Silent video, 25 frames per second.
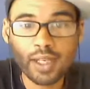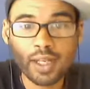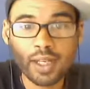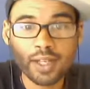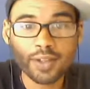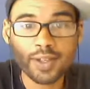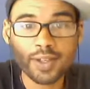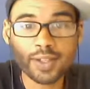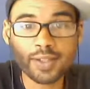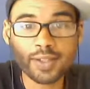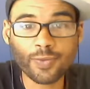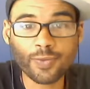
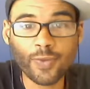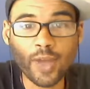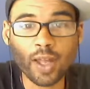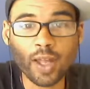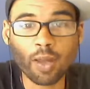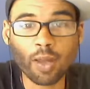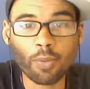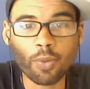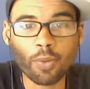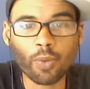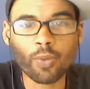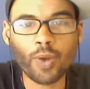that's
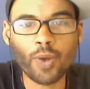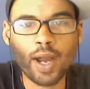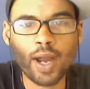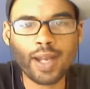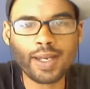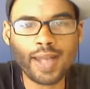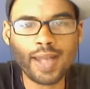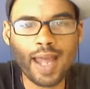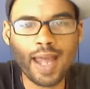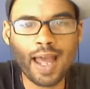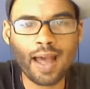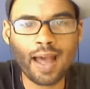available right
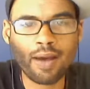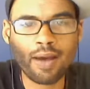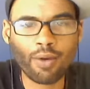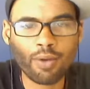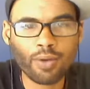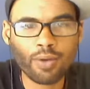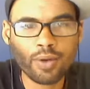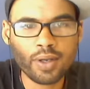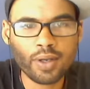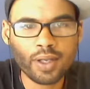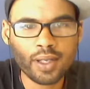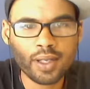now
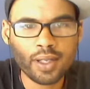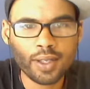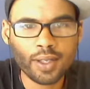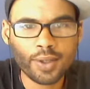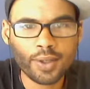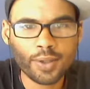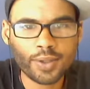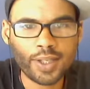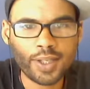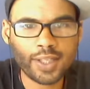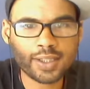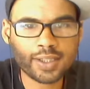
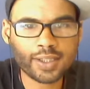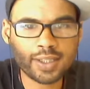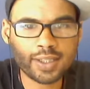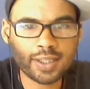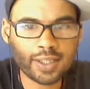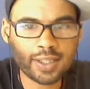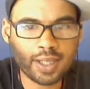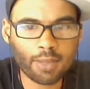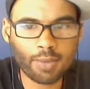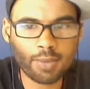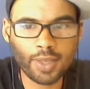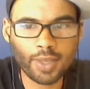that's going to come